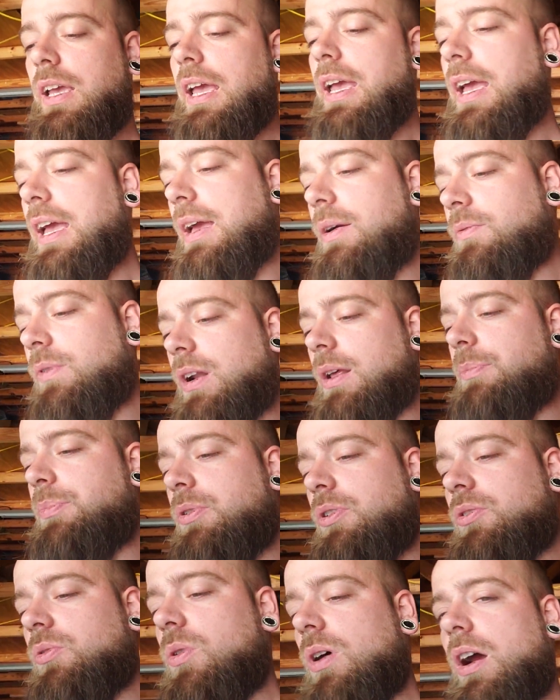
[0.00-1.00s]
And when I
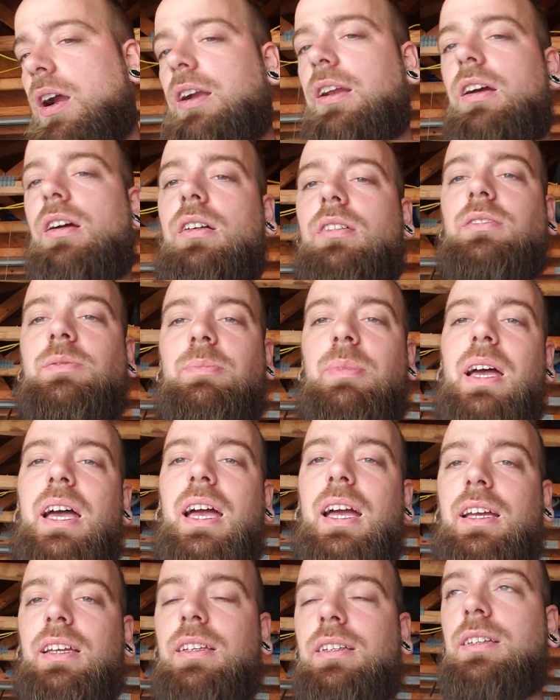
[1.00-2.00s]
pulled the wiring harness
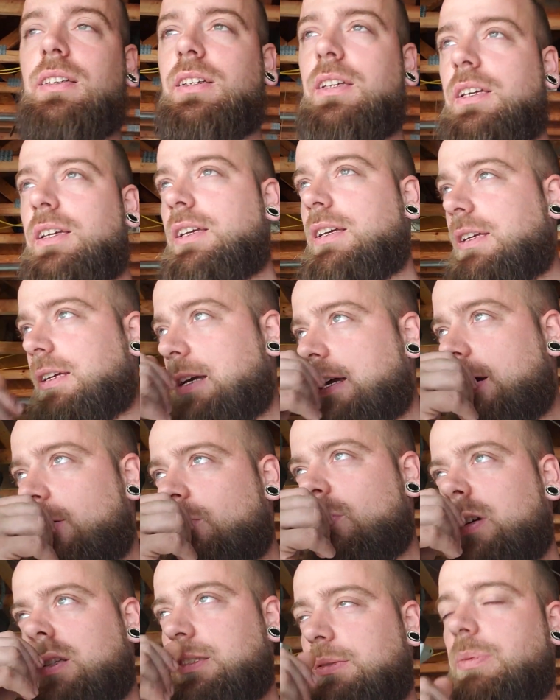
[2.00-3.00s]
back, I
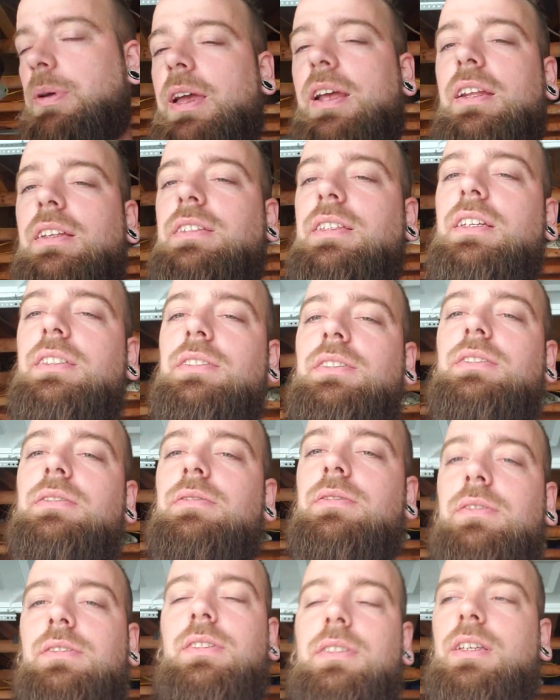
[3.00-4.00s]
wasn't paying
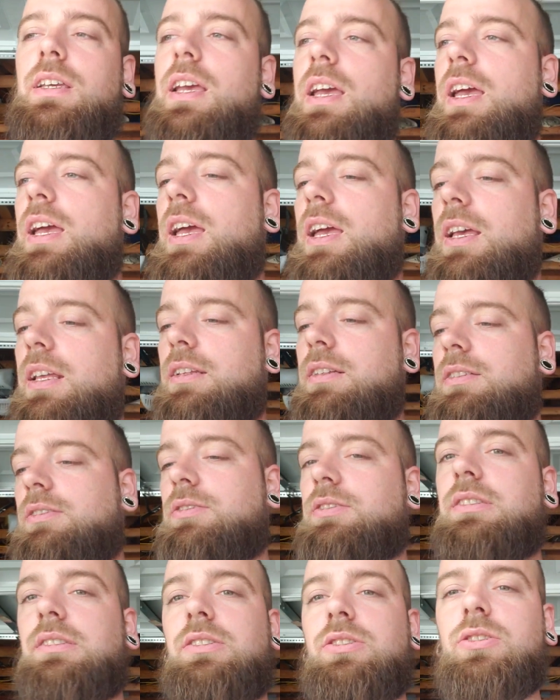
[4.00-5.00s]
attention. And
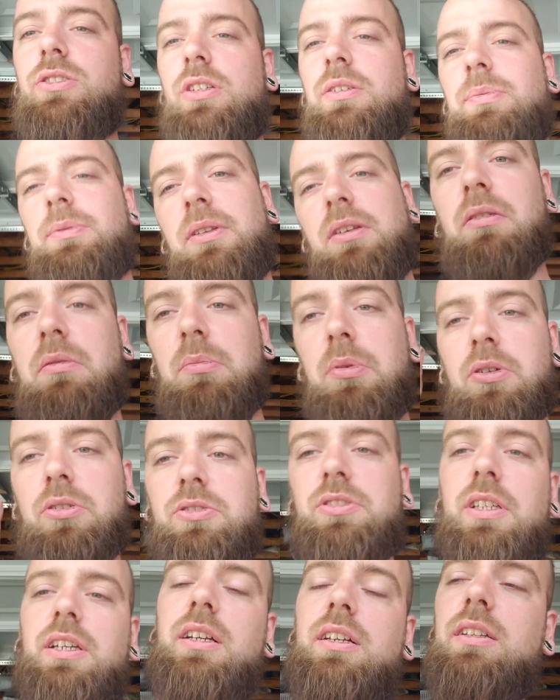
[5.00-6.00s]
there's these stupid little
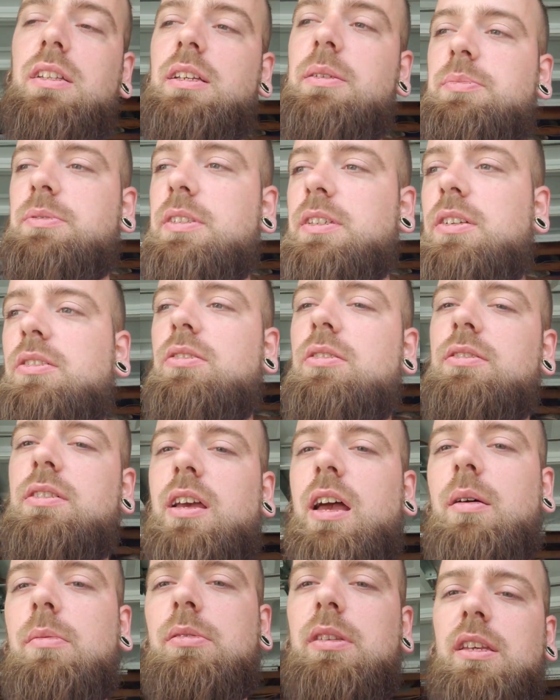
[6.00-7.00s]
bullshit clips that go on
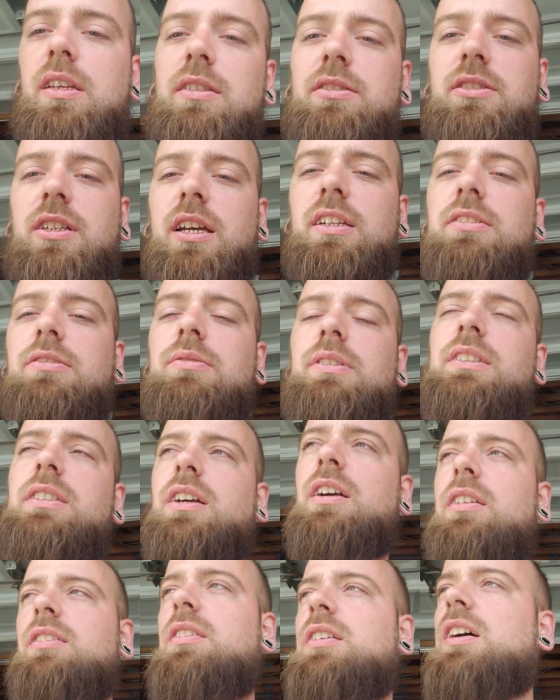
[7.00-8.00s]
top of the injector
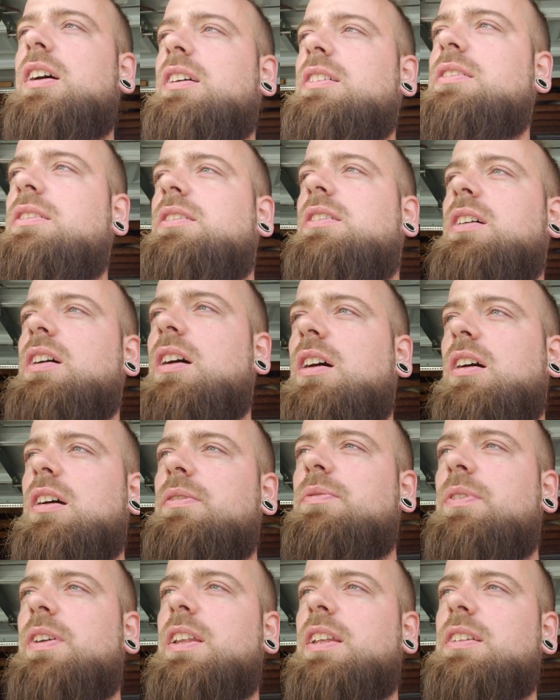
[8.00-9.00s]
return line
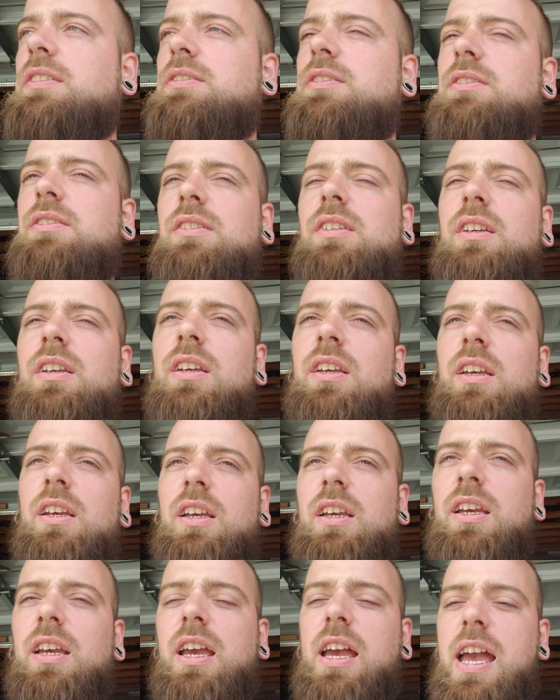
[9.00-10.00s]
fittings.
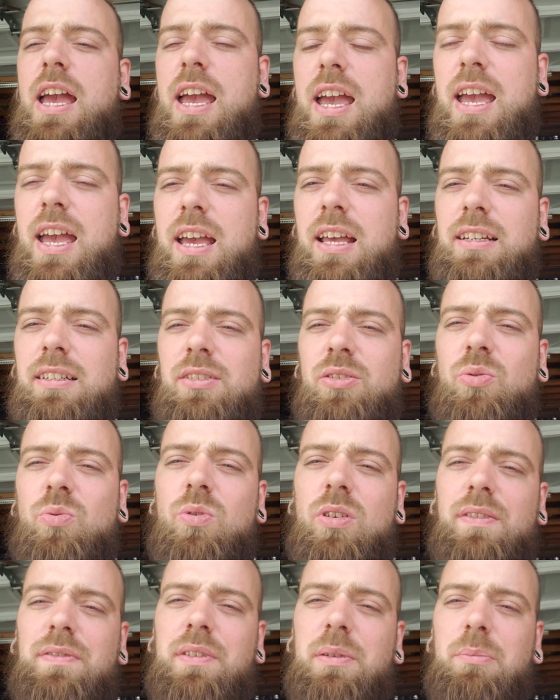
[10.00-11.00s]
And
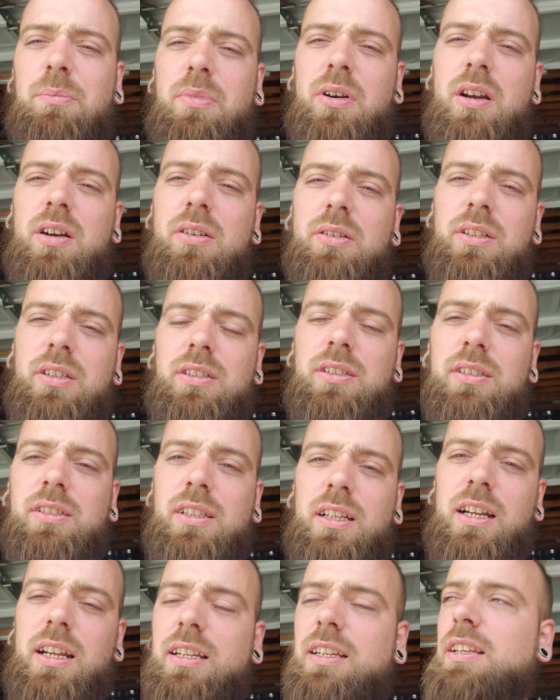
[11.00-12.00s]
one of them broke.
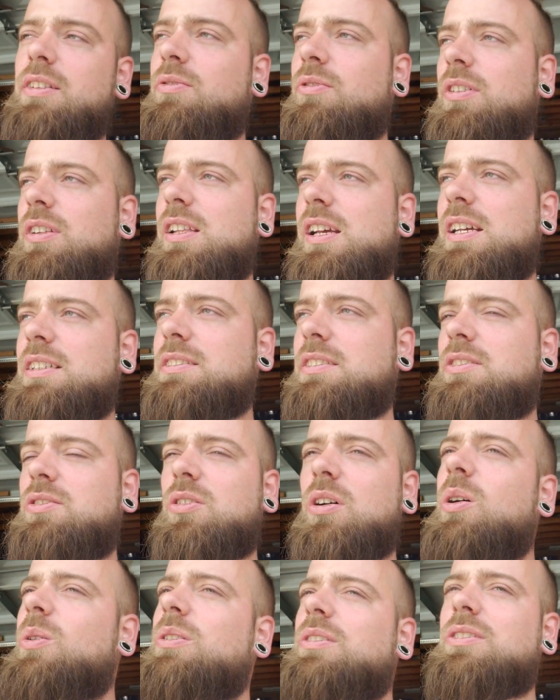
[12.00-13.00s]
And I didn't realize it
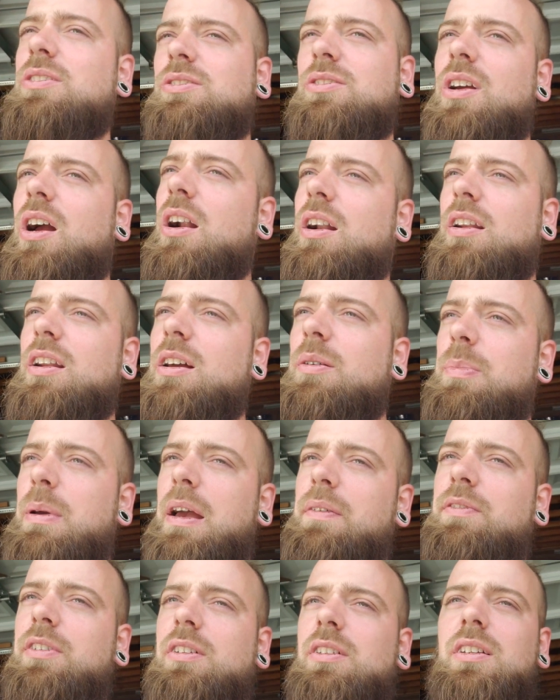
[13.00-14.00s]
till I went to start it up
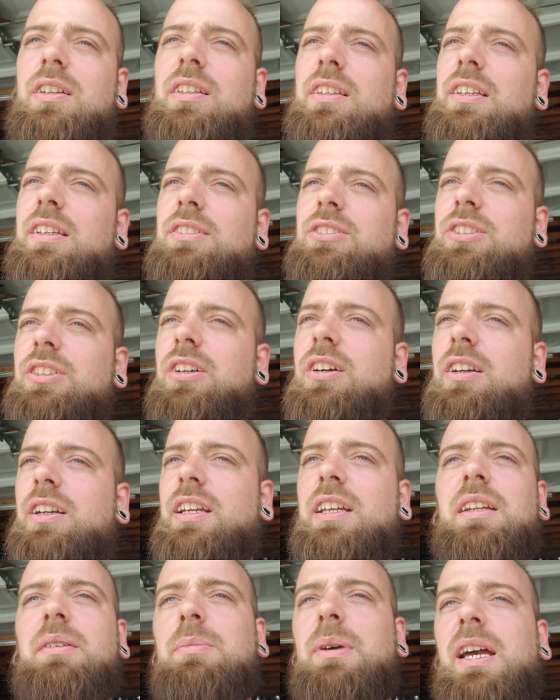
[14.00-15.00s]
after cleaning the EGR and
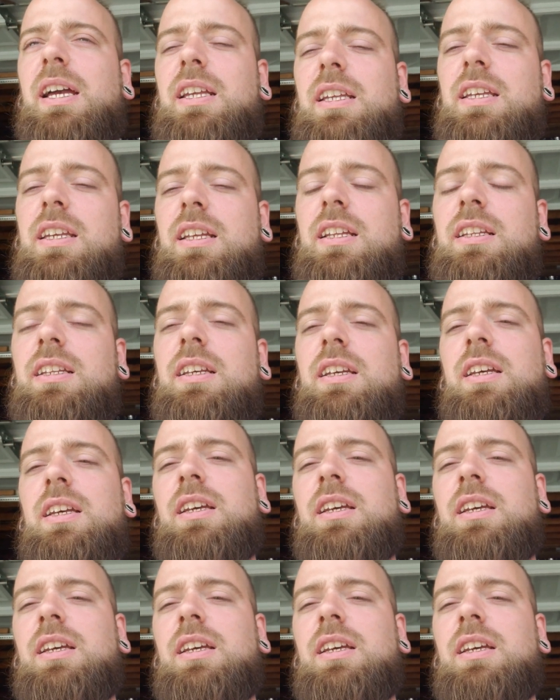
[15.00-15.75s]
getting it back in.